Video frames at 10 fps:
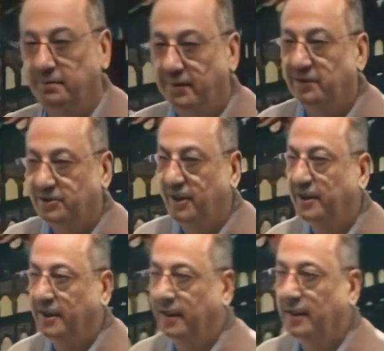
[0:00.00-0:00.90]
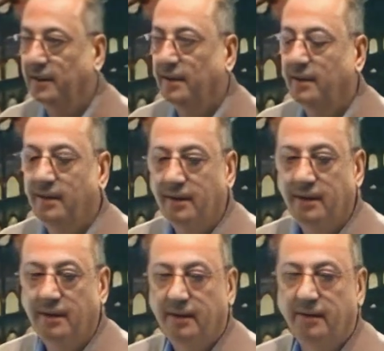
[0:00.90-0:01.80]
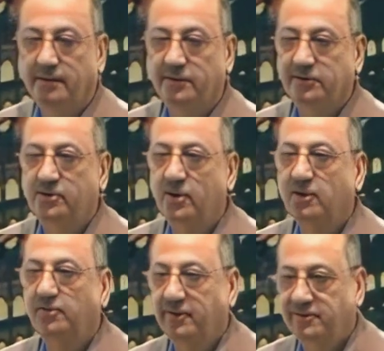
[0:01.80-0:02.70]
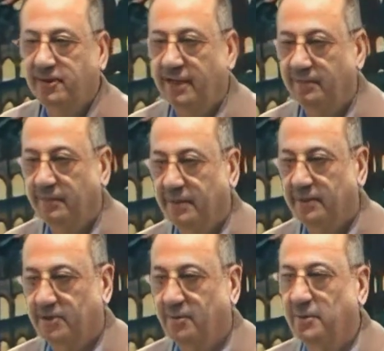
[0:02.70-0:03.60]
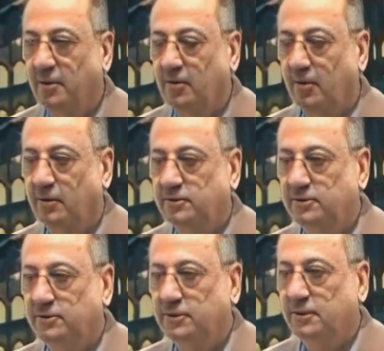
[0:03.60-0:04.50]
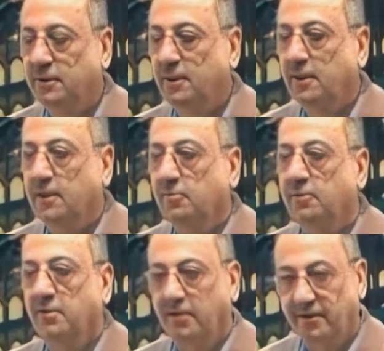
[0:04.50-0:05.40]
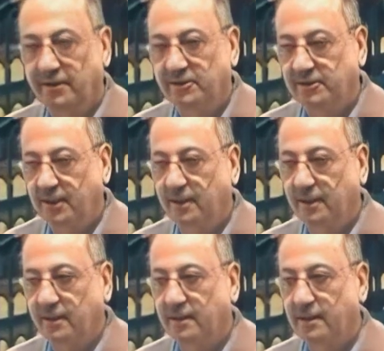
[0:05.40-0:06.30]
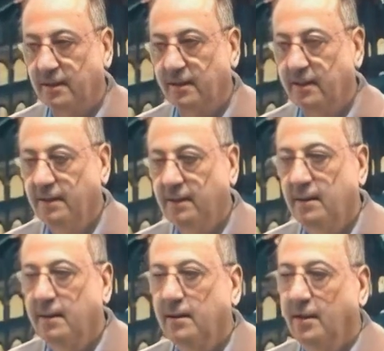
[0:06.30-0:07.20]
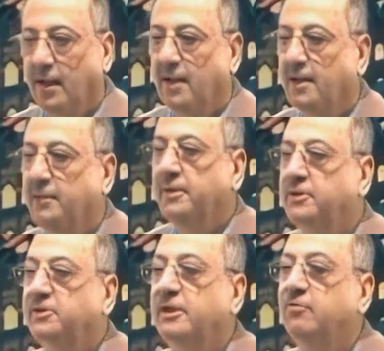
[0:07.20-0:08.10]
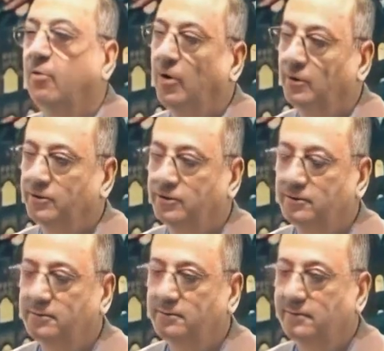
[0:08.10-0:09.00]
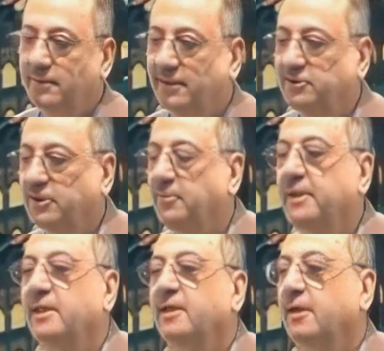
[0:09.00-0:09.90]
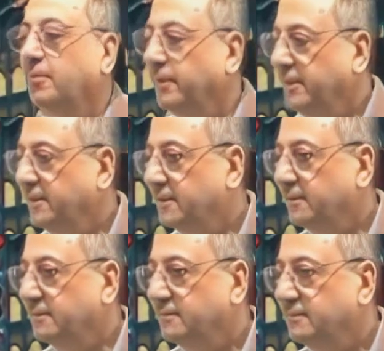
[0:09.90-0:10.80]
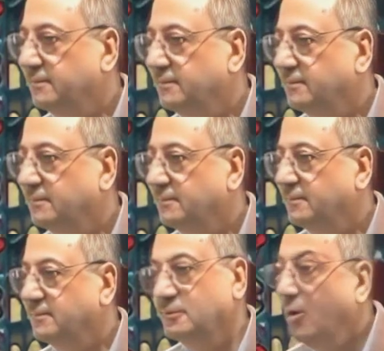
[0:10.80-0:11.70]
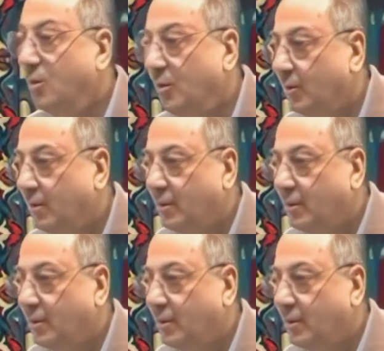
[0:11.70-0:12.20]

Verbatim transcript: been studying. Huh? This is not the first time it's coming across. We have already studied. Huh? Kāla means he was. Is the meaning complete? No.